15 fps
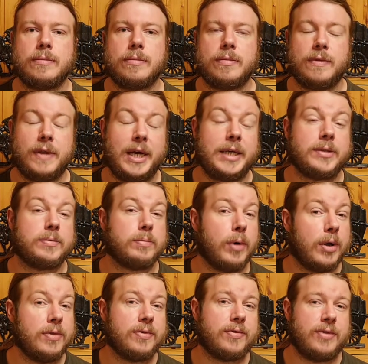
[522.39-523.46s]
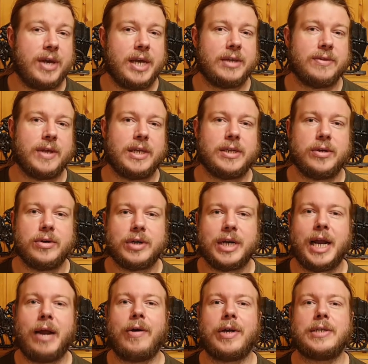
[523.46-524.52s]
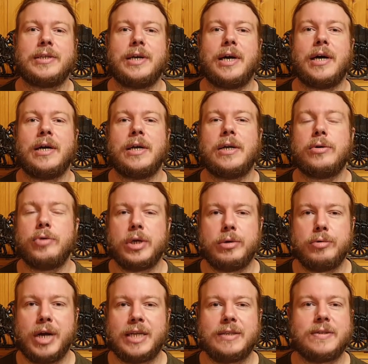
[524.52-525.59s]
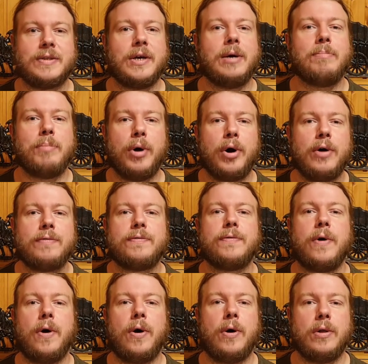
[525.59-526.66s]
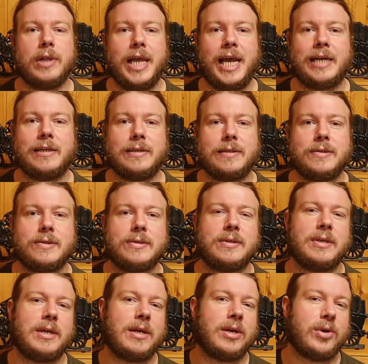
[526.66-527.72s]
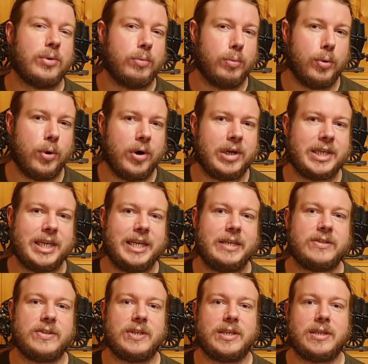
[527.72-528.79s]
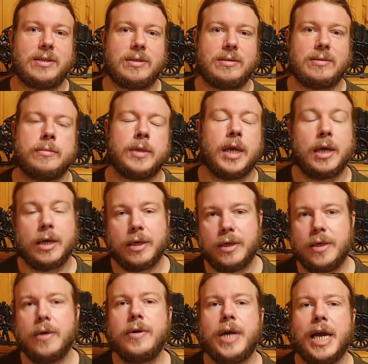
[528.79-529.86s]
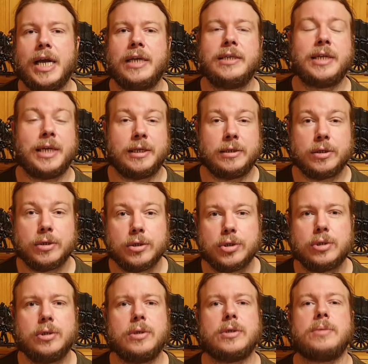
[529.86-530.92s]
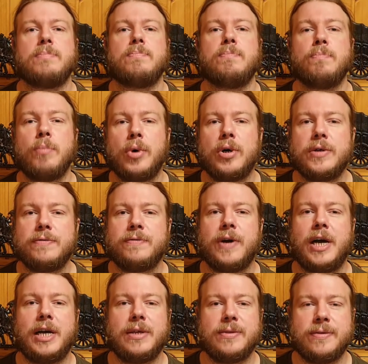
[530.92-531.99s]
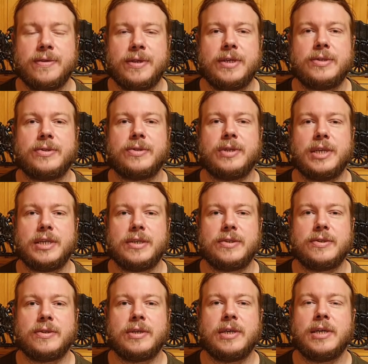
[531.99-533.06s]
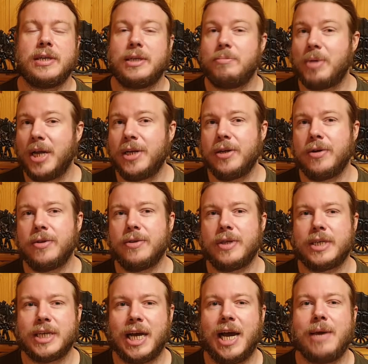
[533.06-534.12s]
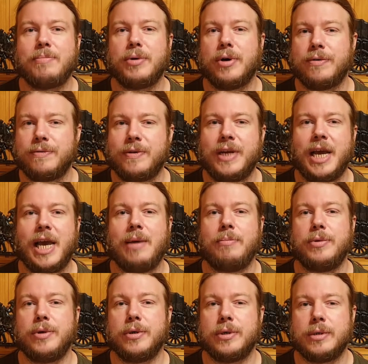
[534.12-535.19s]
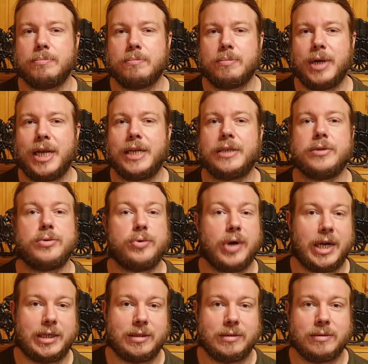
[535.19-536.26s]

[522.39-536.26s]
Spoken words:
There is one thing that your character regrets above all else. What is it? You can and should modify this list depending on the type of game you're planning to run.